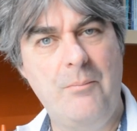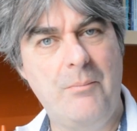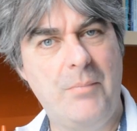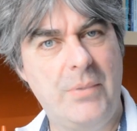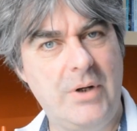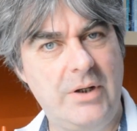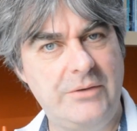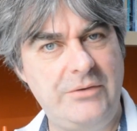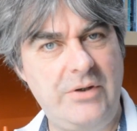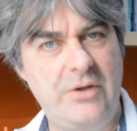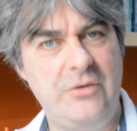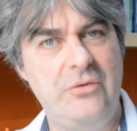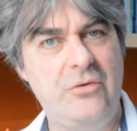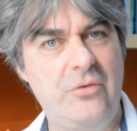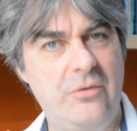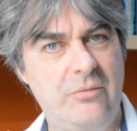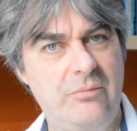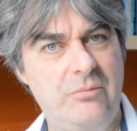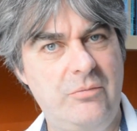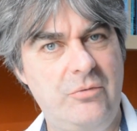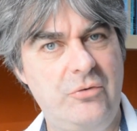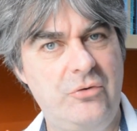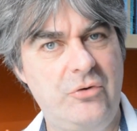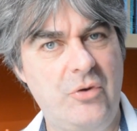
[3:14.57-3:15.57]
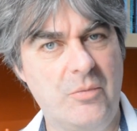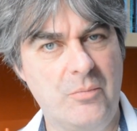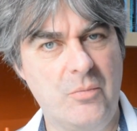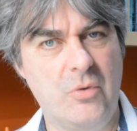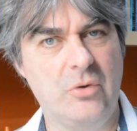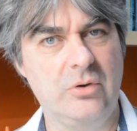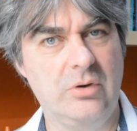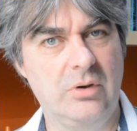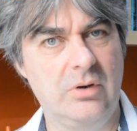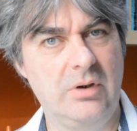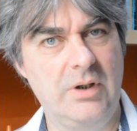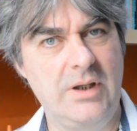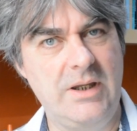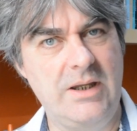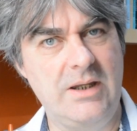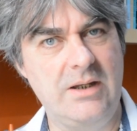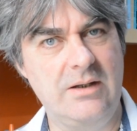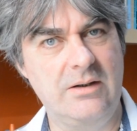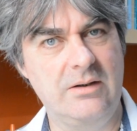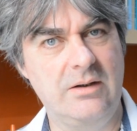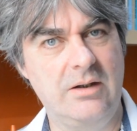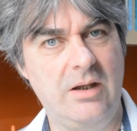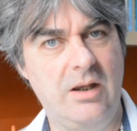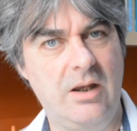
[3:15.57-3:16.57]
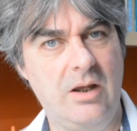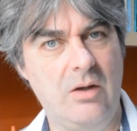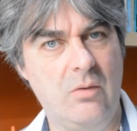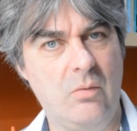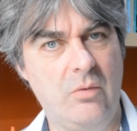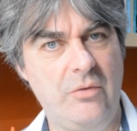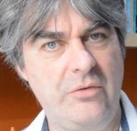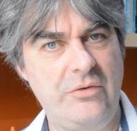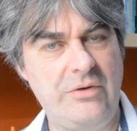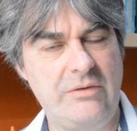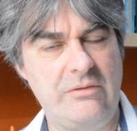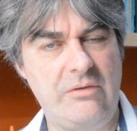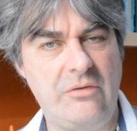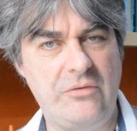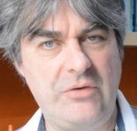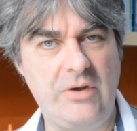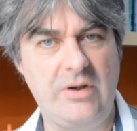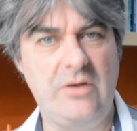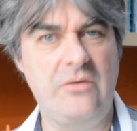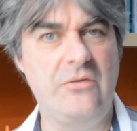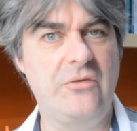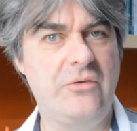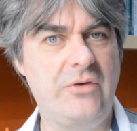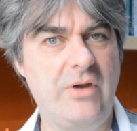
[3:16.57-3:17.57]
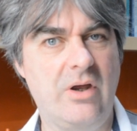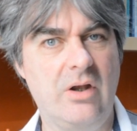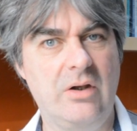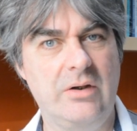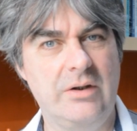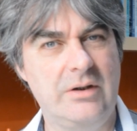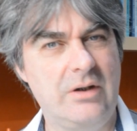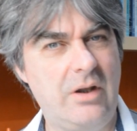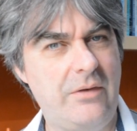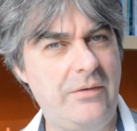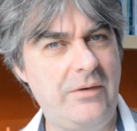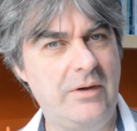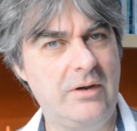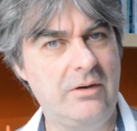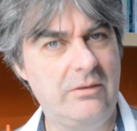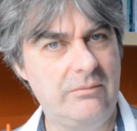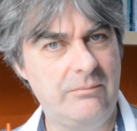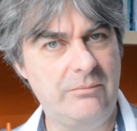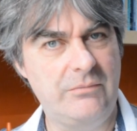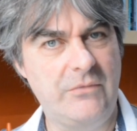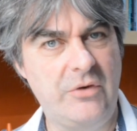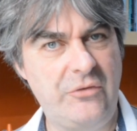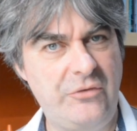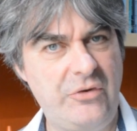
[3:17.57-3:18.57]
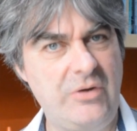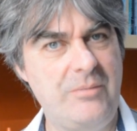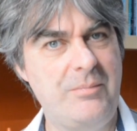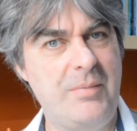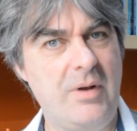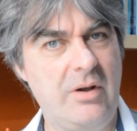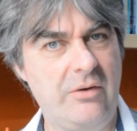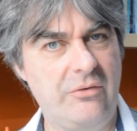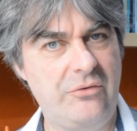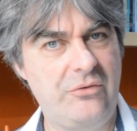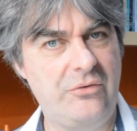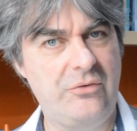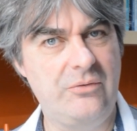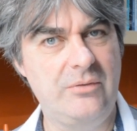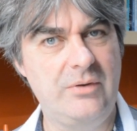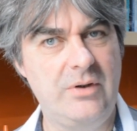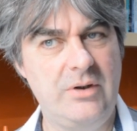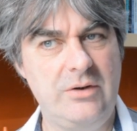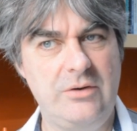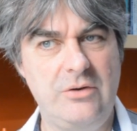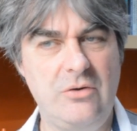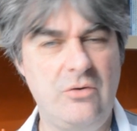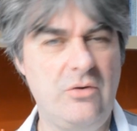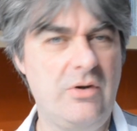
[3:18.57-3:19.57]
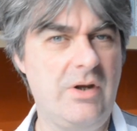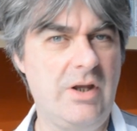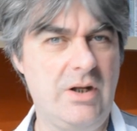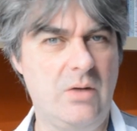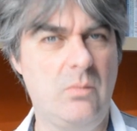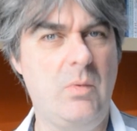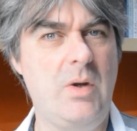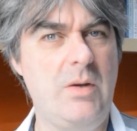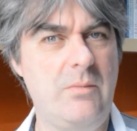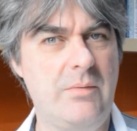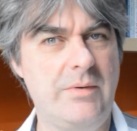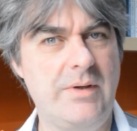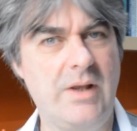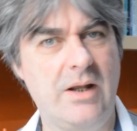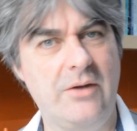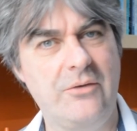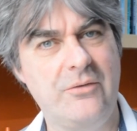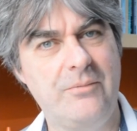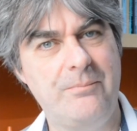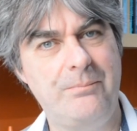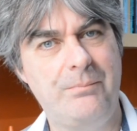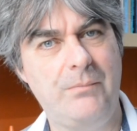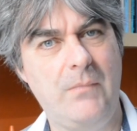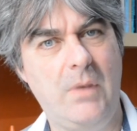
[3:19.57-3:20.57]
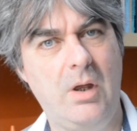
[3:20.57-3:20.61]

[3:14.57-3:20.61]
but I tend to model in 1/72 scale, and I think the seat belts, you can get away with that